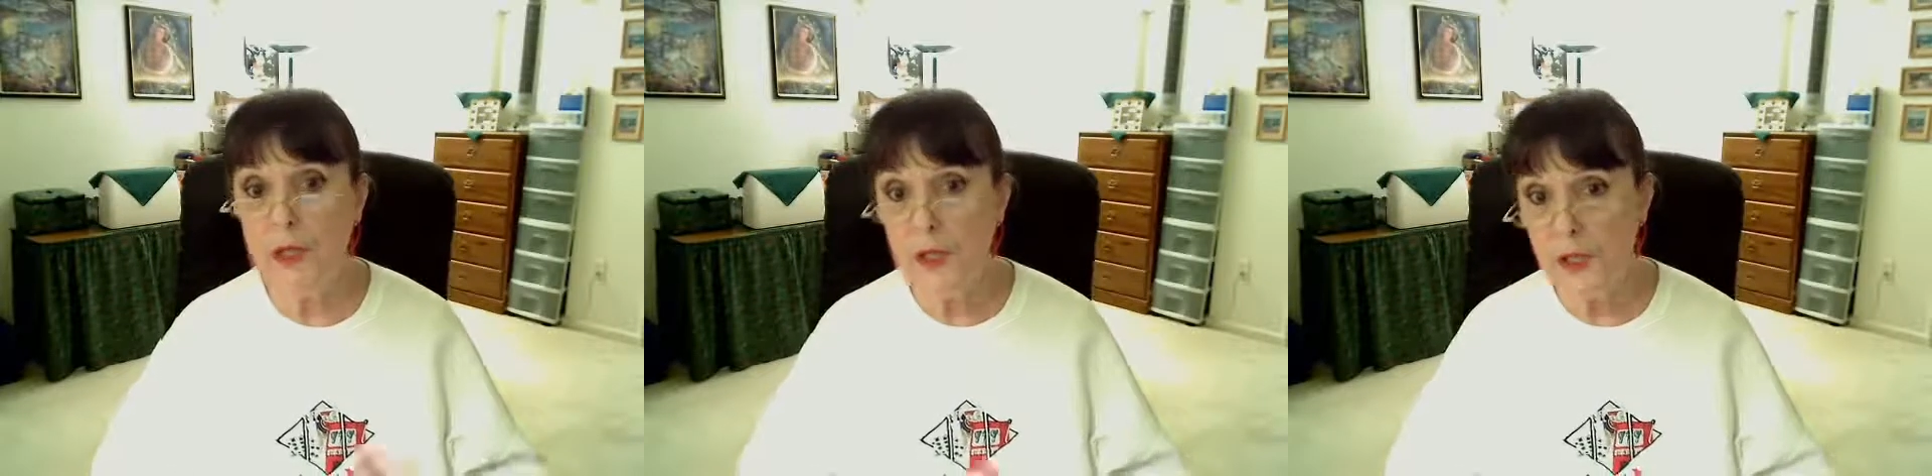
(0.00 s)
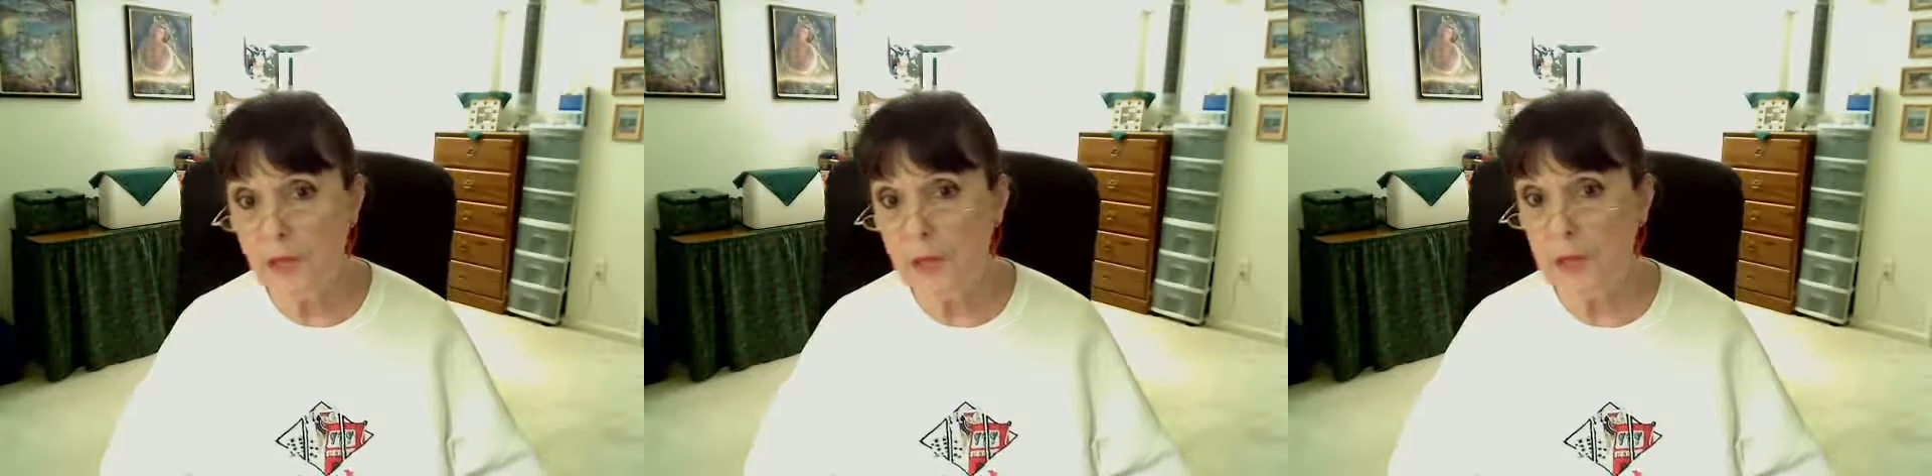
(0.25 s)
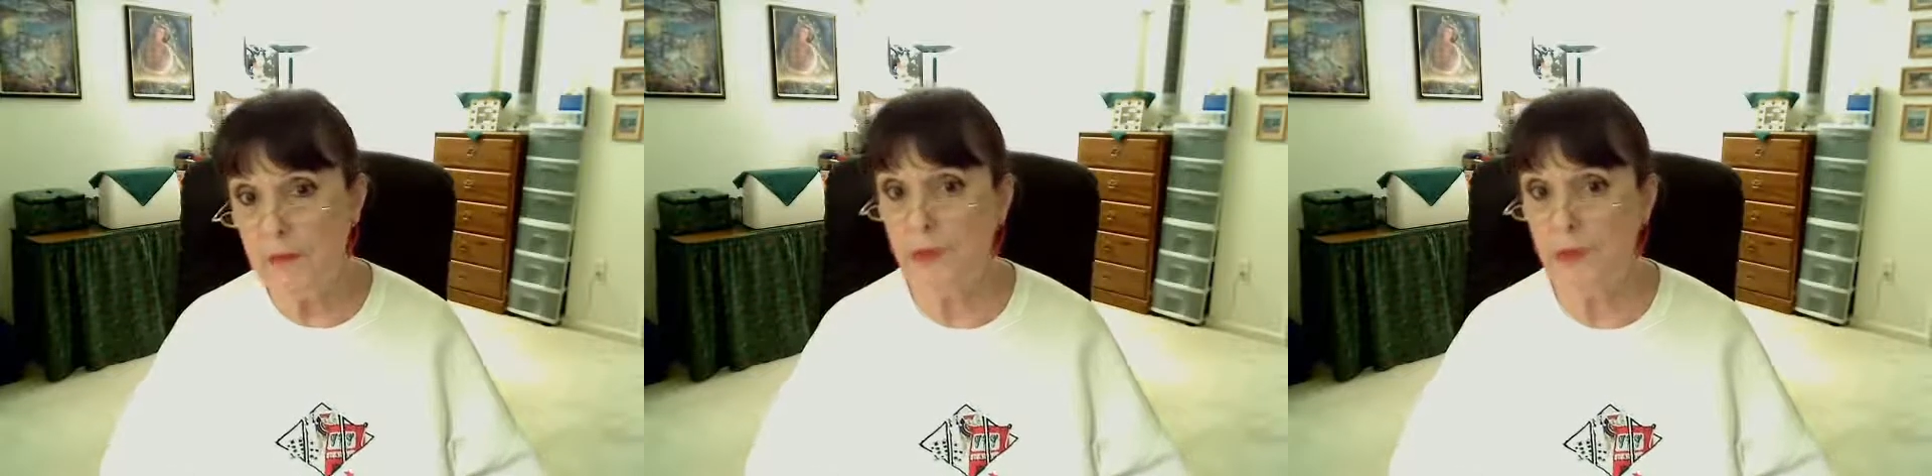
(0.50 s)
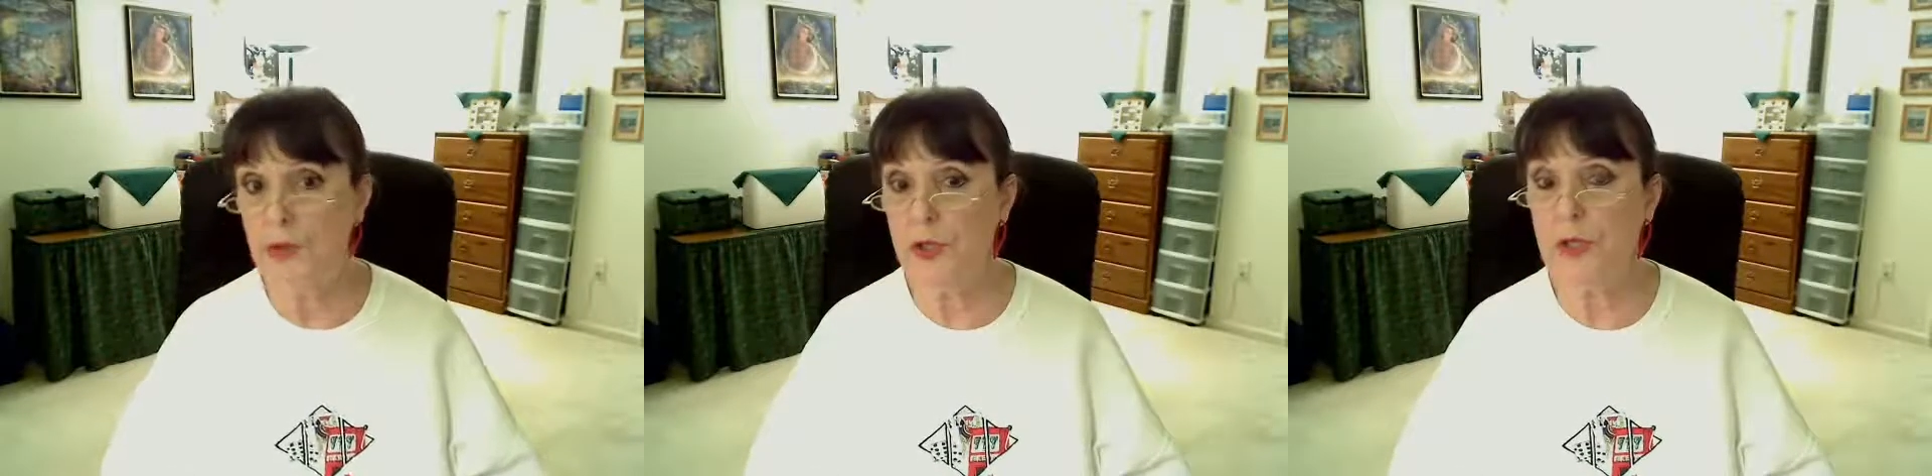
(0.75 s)
your
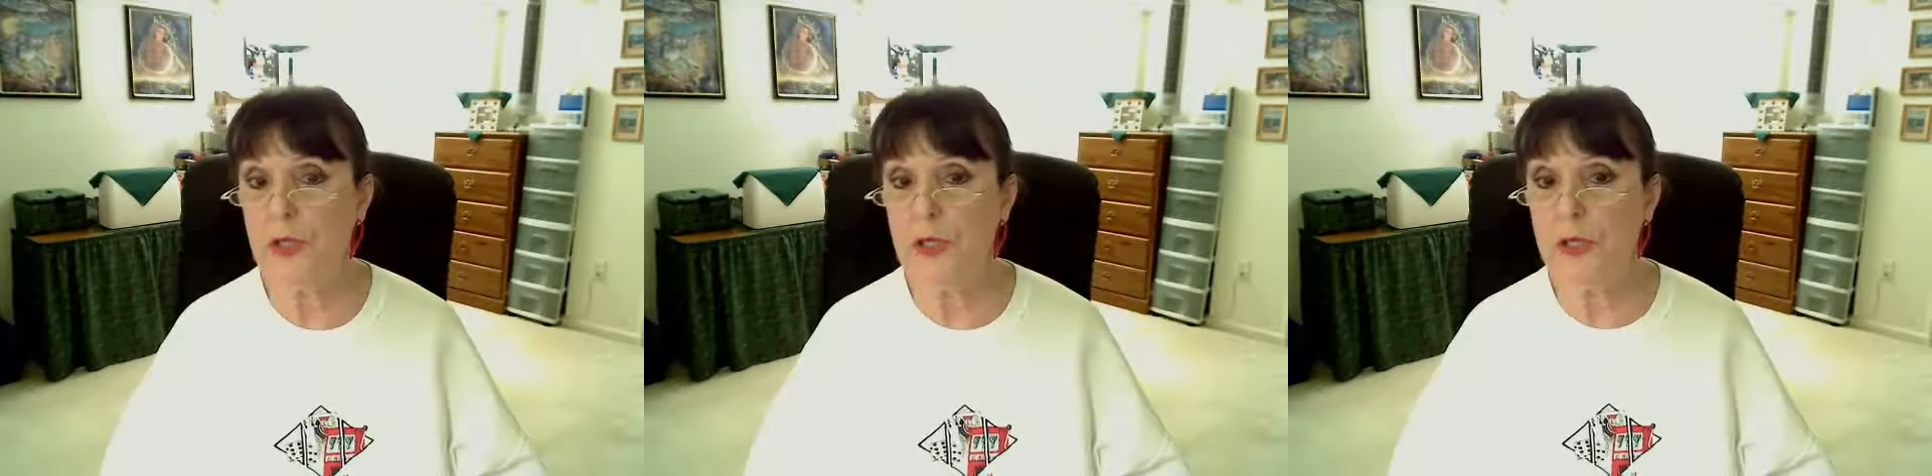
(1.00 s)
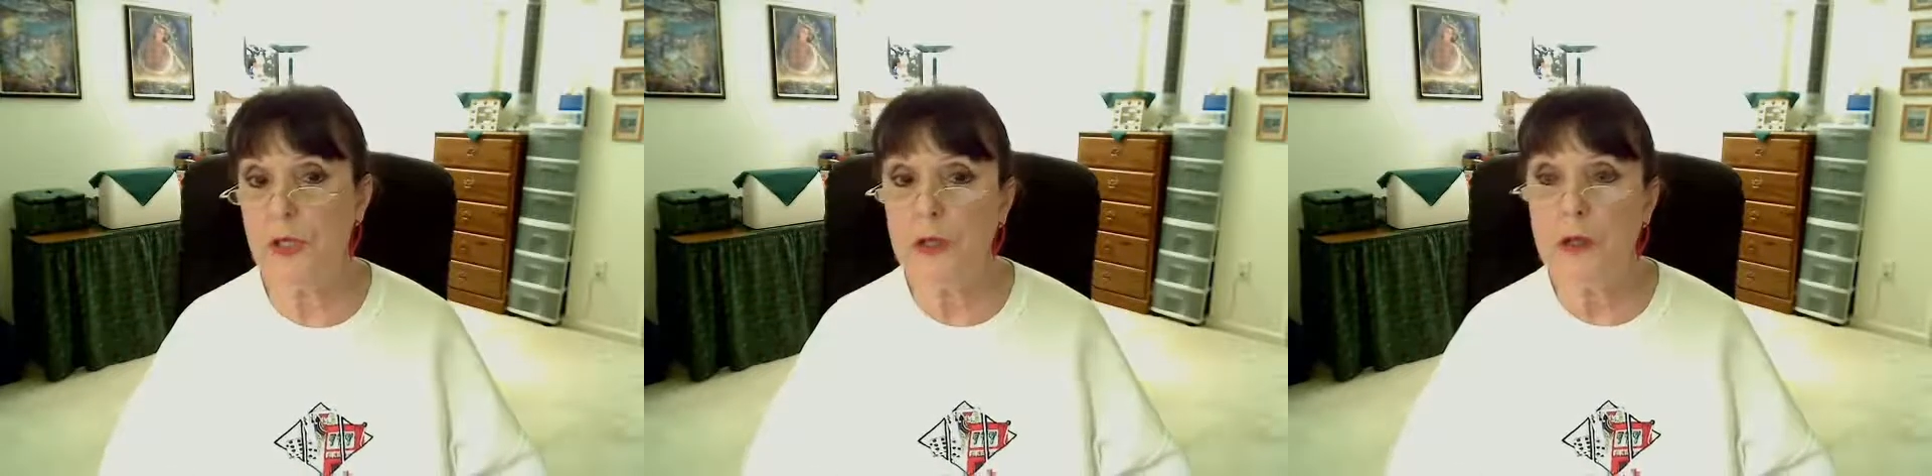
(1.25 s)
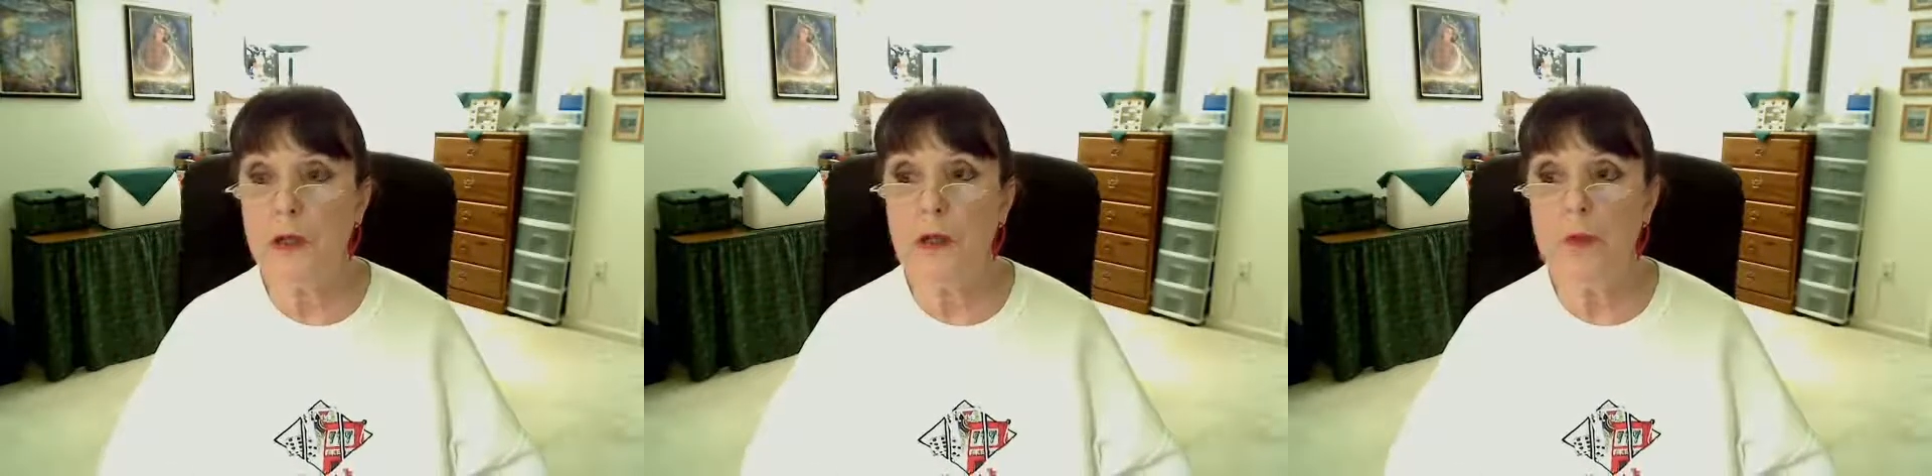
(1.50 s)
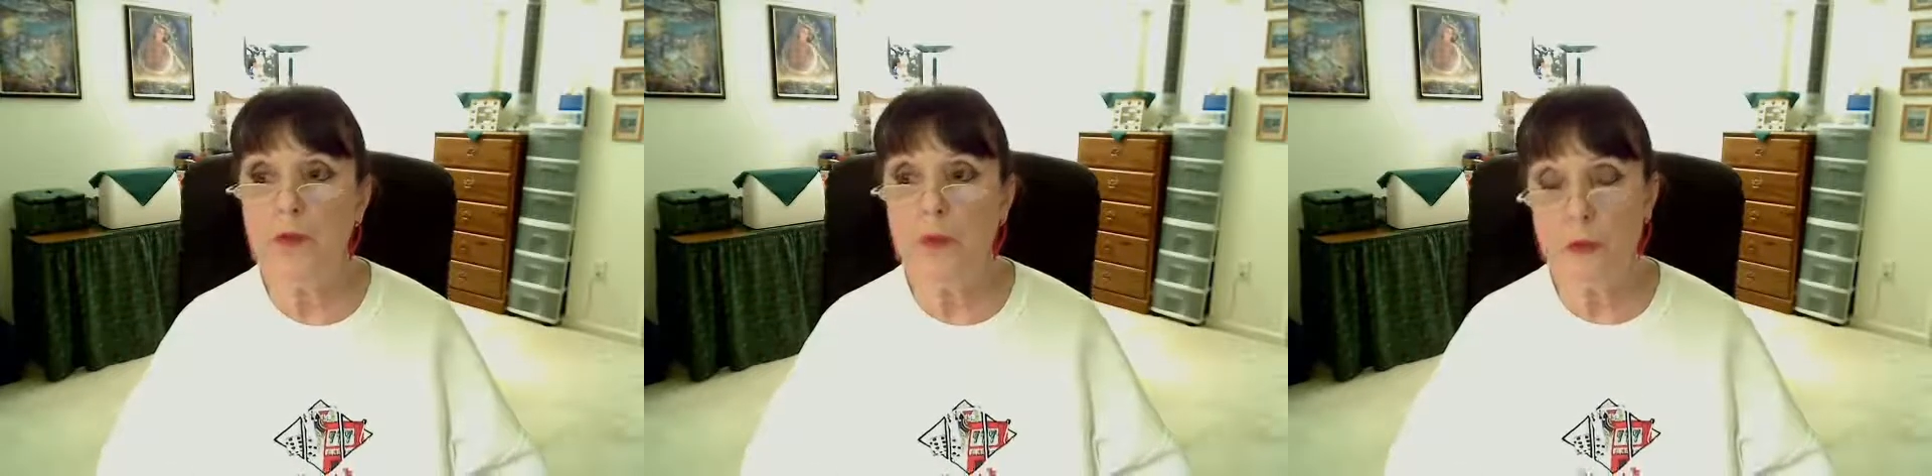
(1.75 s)
emotions
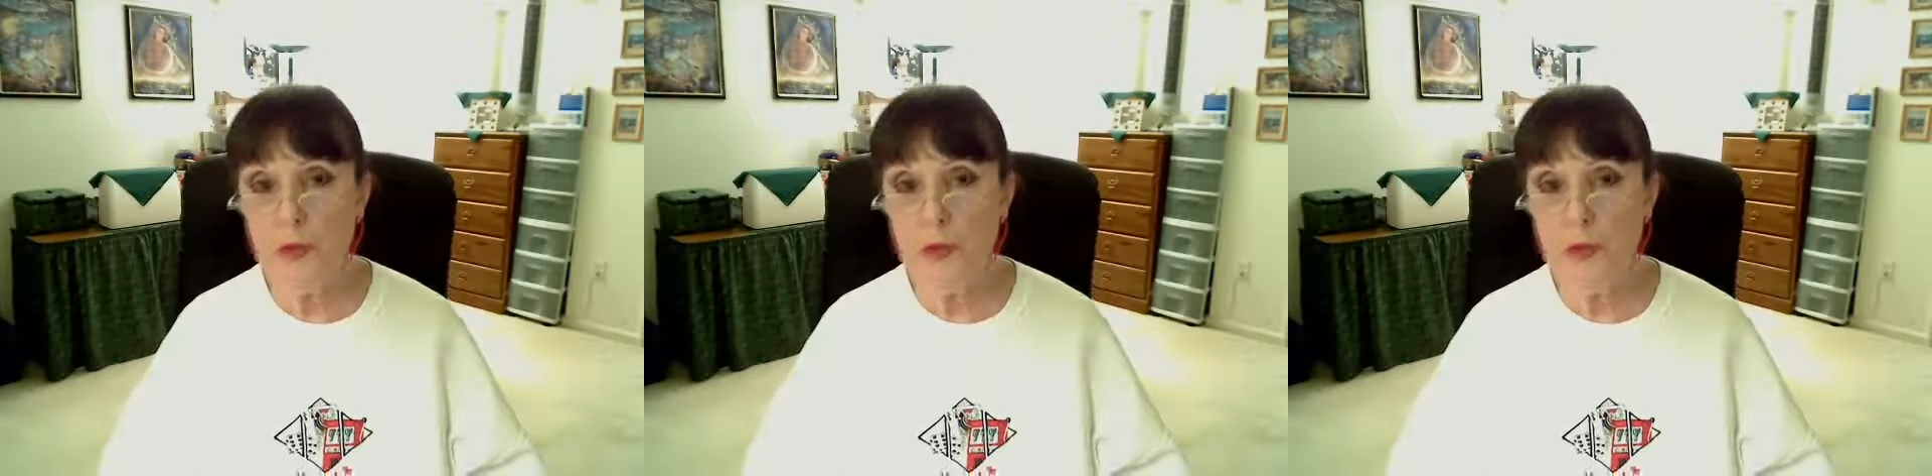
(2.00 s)
from